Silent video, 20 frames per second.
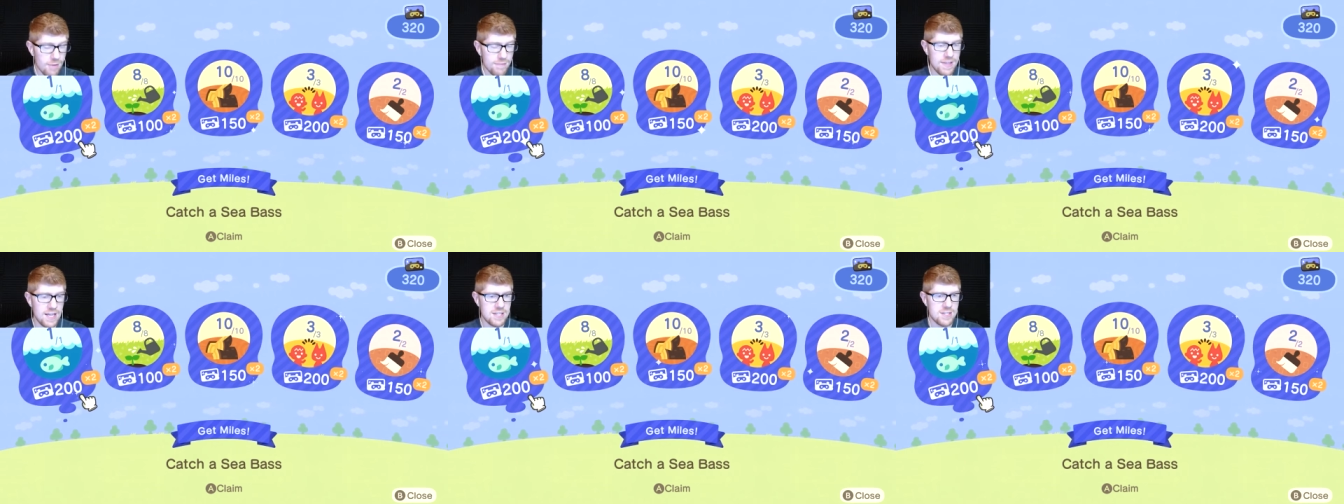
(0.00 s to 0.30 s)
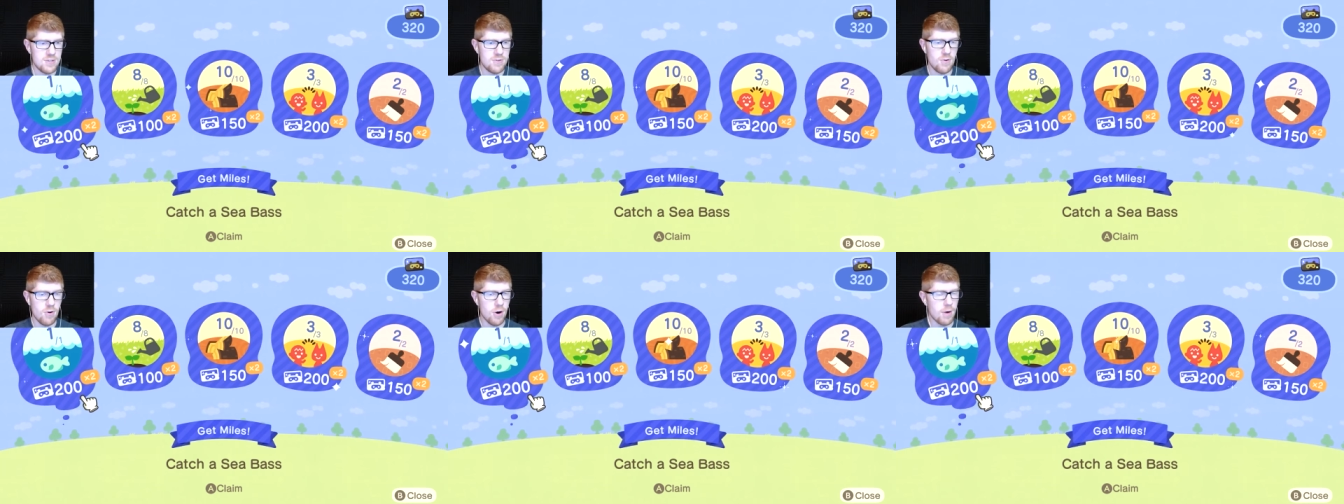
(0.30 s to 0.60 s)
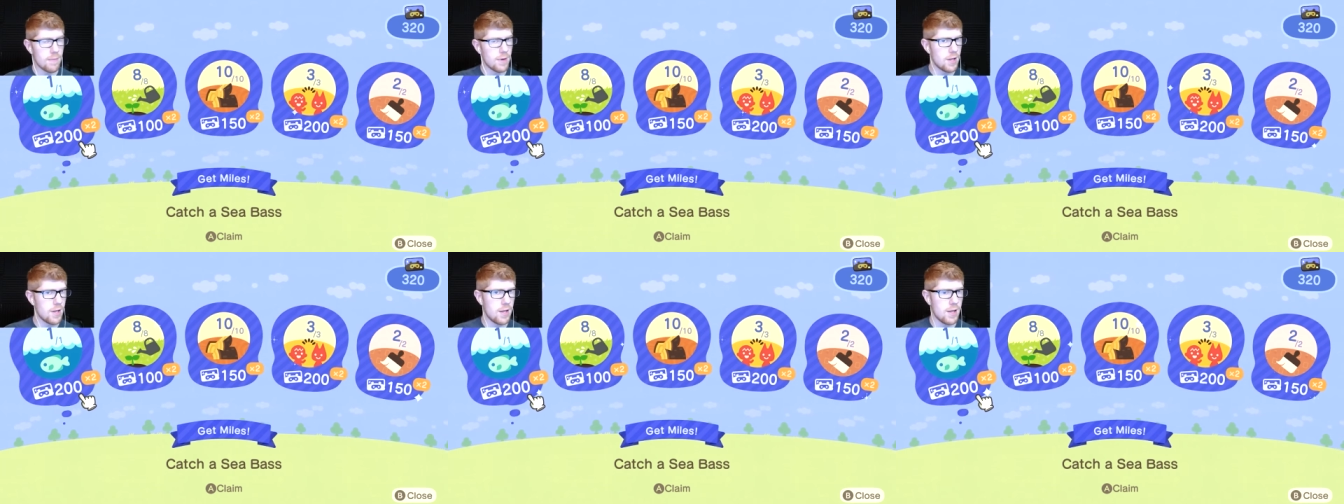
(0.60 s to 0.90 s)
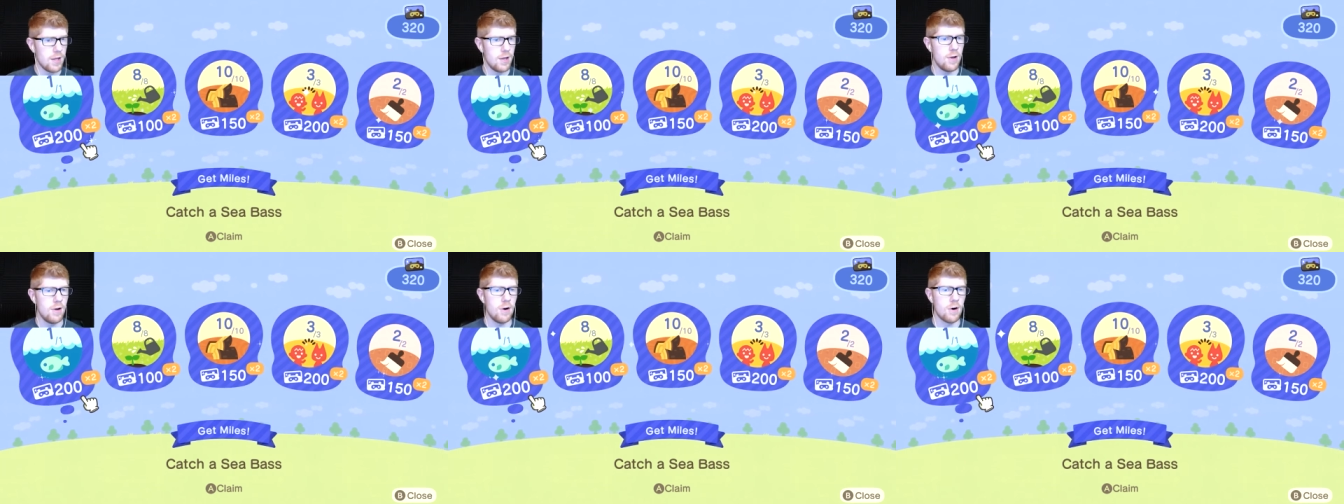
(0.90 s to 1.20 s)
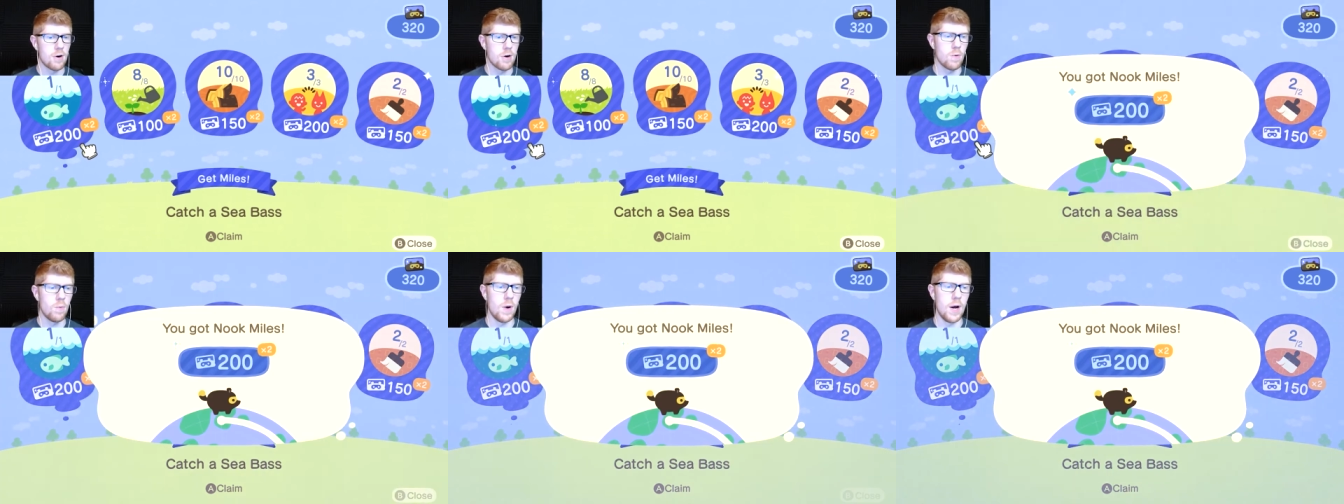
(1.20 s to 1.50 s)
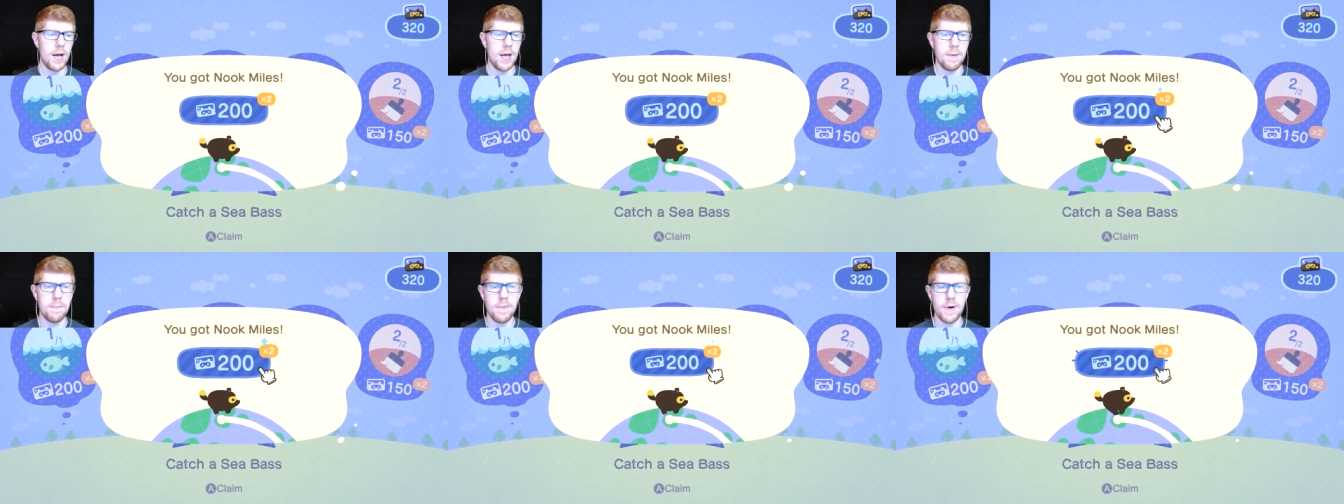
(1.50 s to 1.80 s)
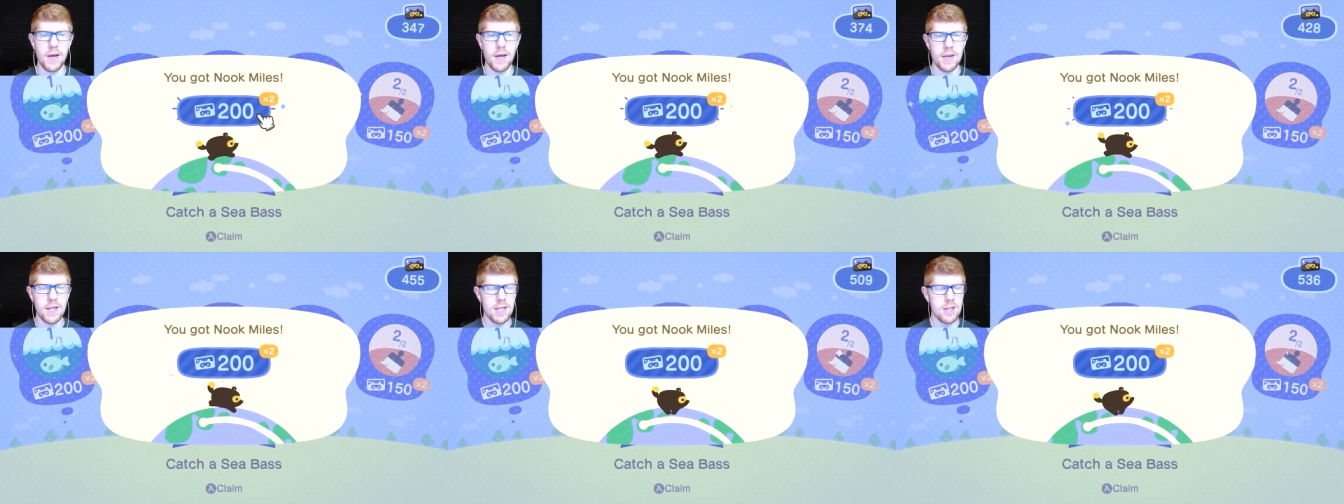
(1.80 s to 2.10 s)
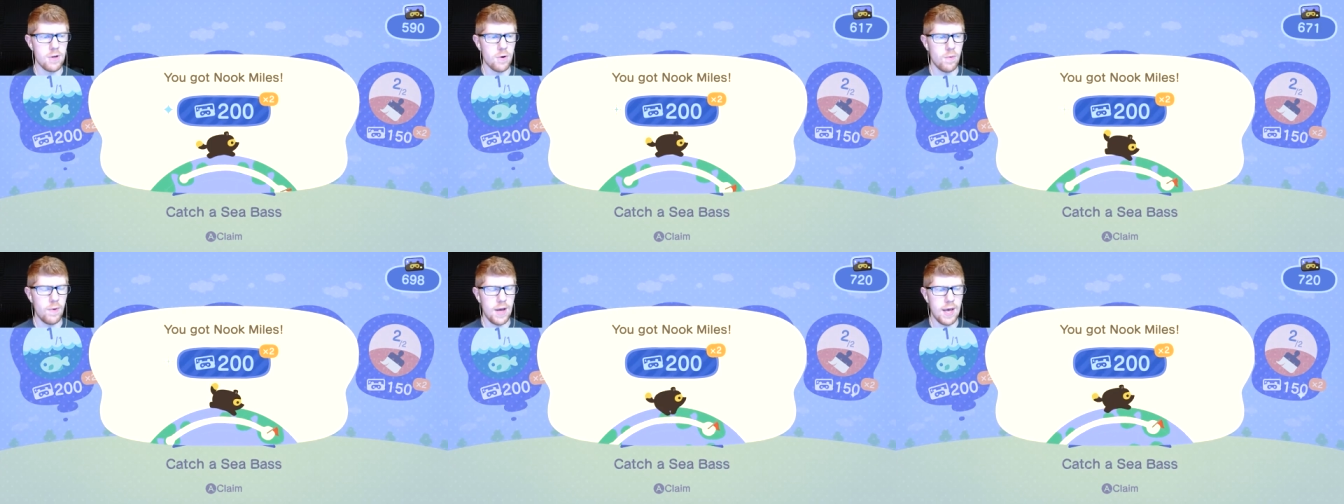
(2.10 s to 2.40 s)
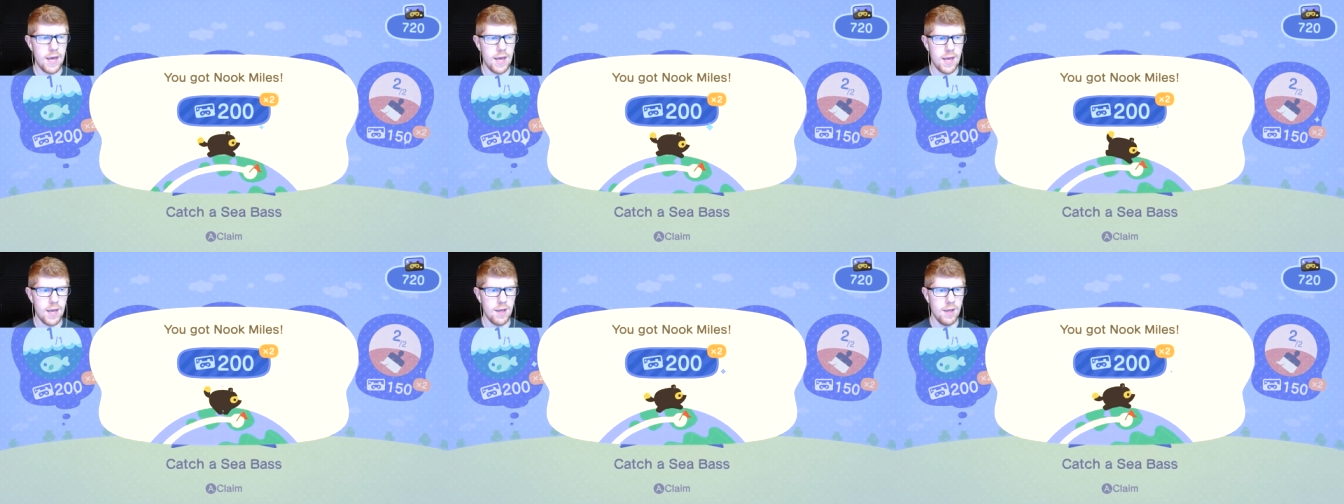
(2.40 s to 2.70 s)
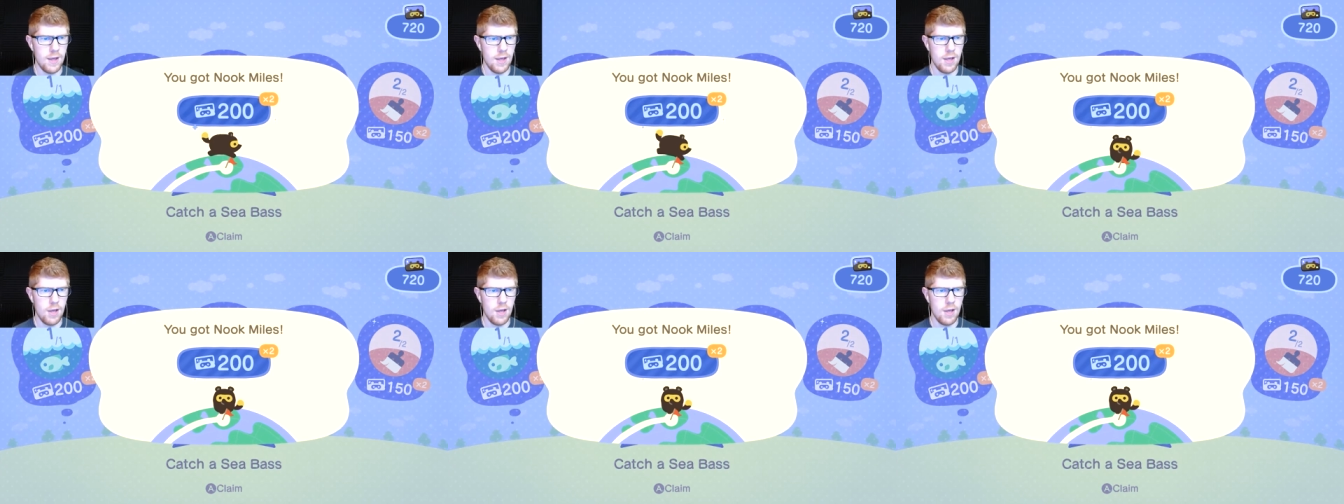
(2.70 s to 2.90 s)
if that's normal or what. But either way,